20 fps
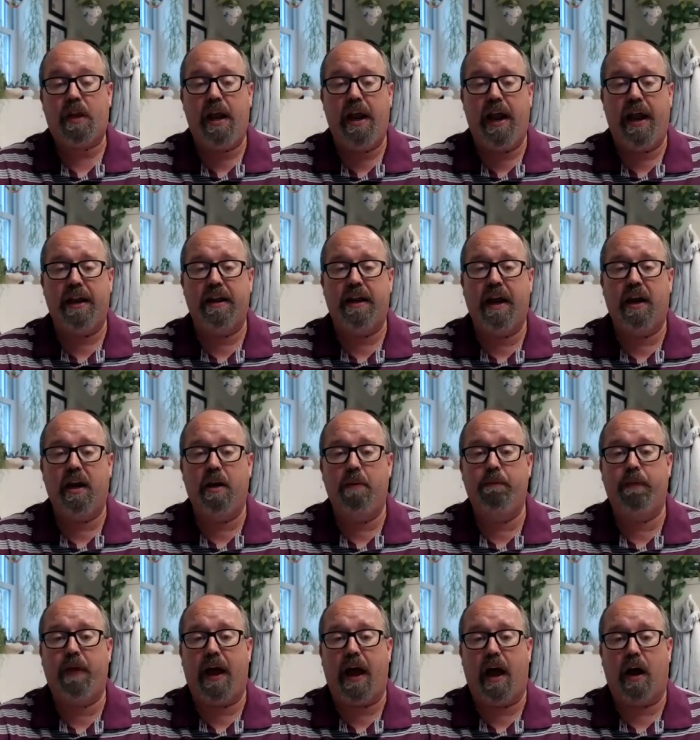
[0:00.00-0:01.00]
and get
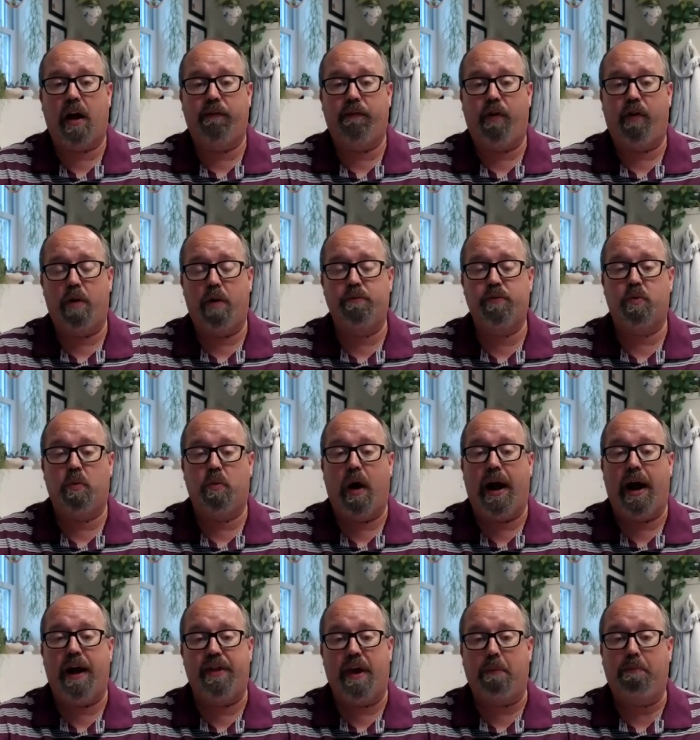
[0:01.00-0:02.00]
them out of harm's
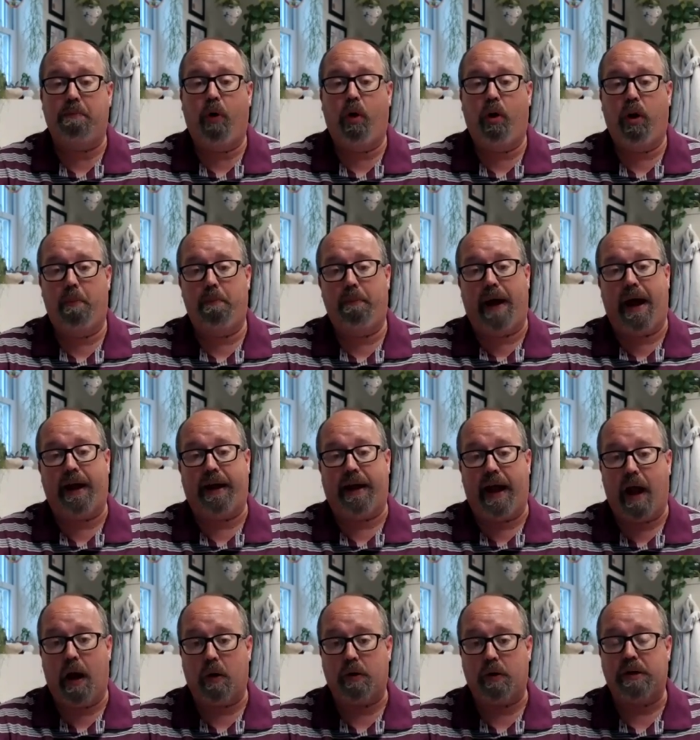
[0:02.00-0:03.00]
way and then pull them back
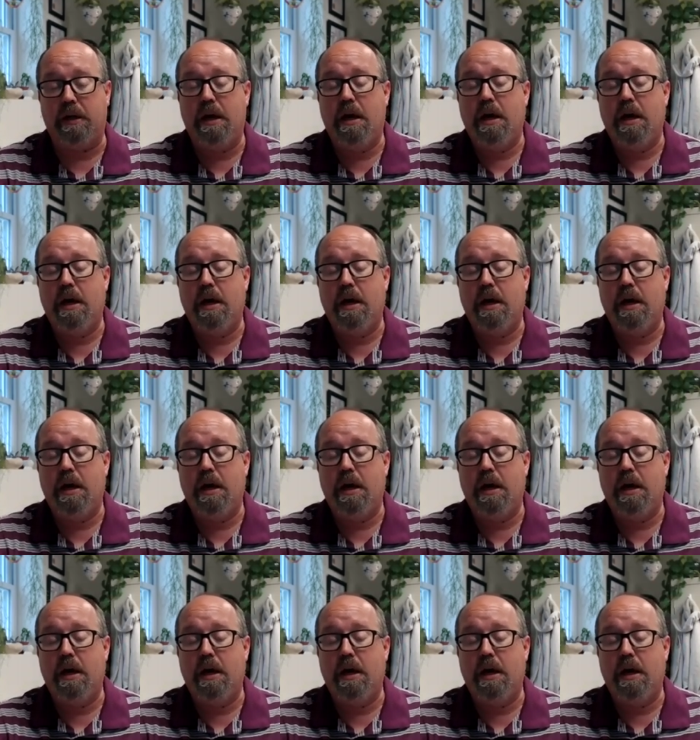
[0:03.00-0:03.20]
out.